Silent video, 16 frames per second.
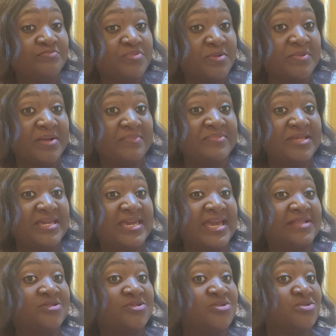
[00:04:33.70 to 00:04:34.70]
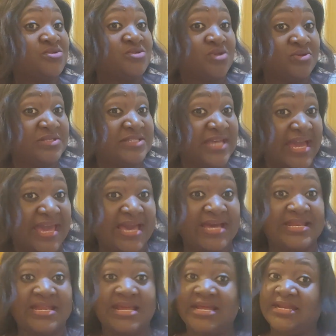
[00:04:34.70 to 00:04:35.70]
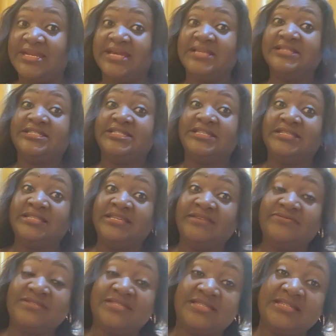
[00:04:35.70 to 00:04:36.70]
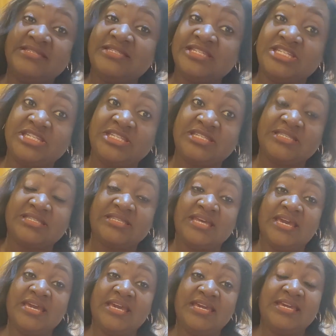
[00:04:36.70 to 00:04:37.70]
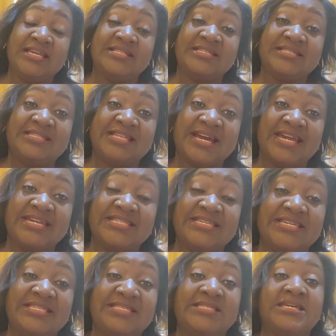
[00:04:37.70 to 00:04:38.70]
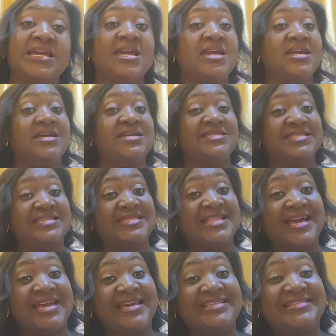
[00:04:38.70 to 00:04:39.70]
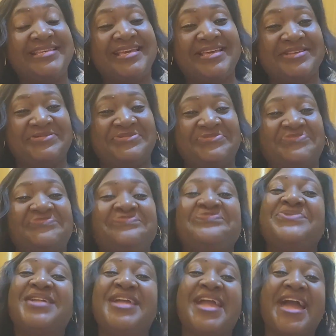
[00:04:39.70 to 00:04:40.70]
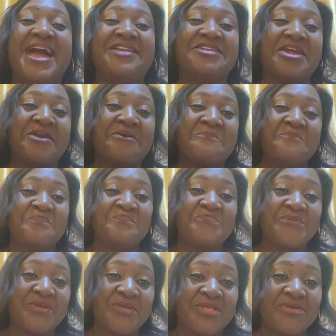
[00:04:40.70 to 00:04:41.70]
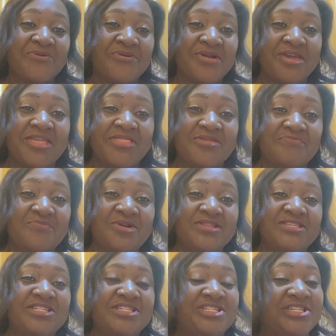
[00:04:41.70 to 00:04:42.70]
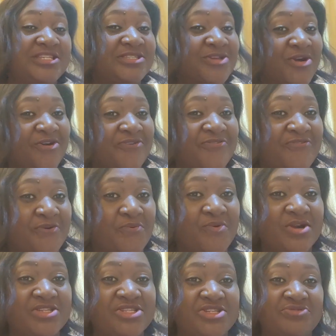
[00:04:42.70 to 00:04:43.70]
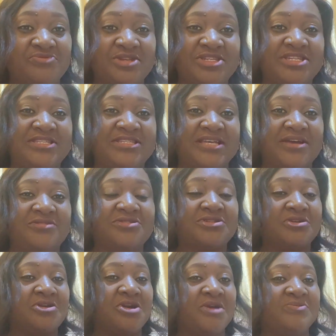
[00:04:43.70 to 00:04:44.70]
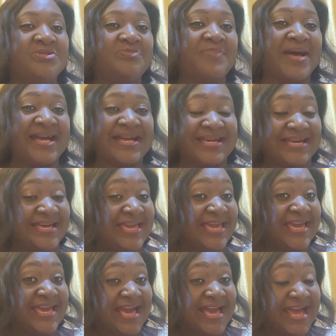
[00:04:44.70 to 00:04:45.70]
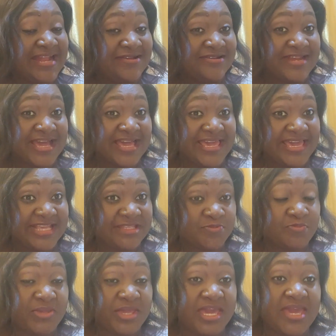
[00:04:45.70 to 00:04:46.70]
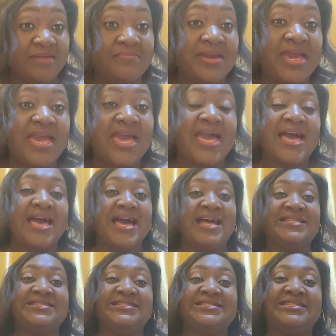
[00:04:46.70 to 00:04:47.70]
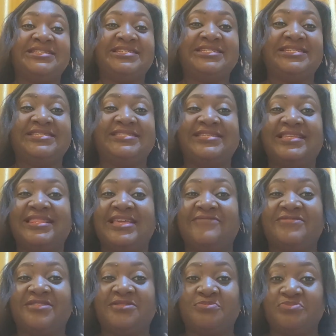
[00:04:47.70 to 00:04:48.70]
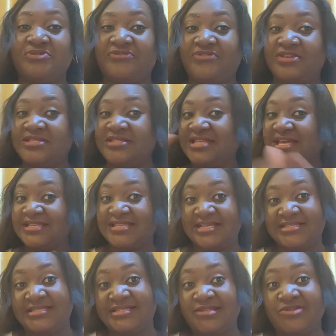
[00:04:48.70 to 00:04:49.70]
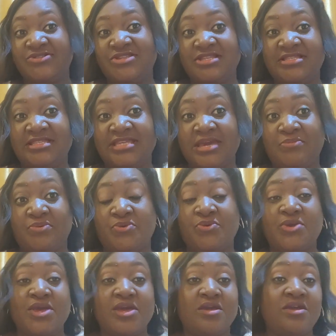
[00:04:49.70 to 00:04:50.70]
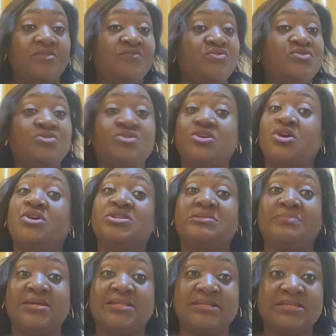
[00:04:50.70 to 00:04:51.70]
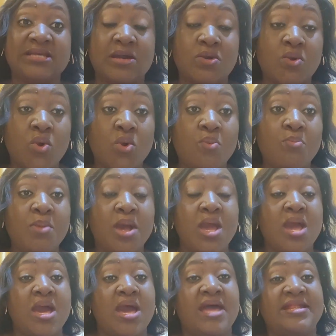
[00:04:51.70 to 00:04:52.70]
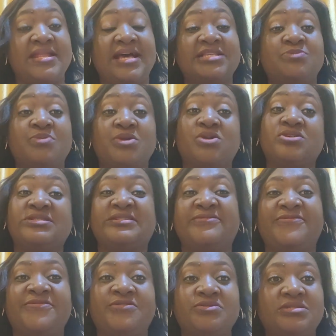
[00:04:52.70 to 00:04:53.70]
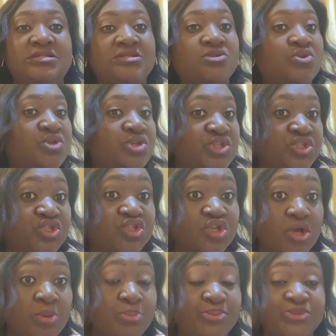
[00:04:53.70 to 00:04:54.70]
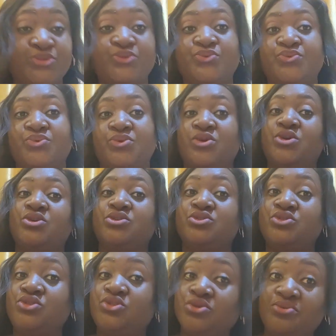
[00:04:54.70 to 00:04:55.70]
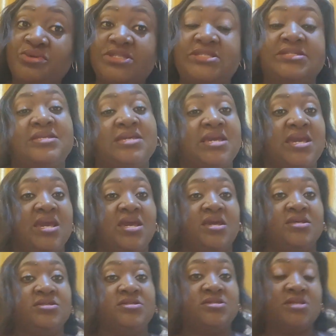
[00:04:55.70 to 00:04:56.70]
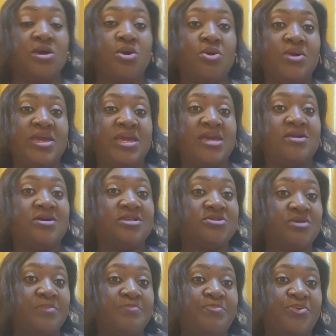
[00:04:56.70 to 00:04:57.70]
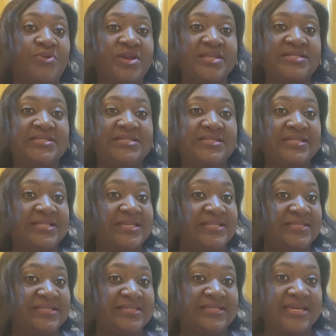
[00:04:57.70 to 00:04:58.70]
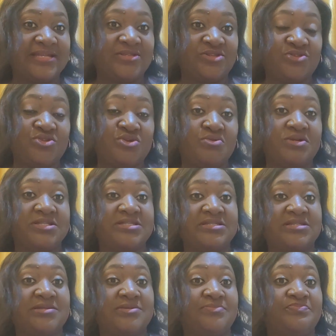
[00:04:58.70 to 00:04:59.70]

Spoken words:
probably gets so tired, and then she leaves the dishes in the dining in the night and then in the morning she's off for work, she rushes out, comes back another 8 p.m. and the dishes they left the previous night are still on the table, even though the husband is at home. And that's because he feels it's not his job to do it. So it got to a point, the lady said, you know what,